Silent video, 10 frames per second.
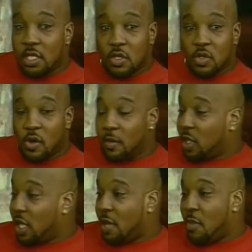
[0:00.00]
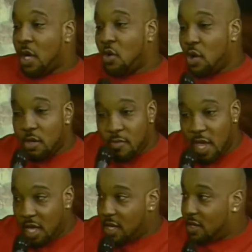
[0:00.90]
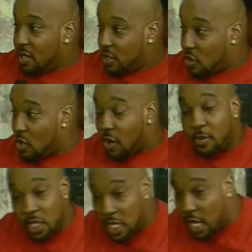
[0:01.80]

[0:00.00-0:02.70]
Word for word: You know what I'm saying? My quarter That's man. Good. You know what I'm saying?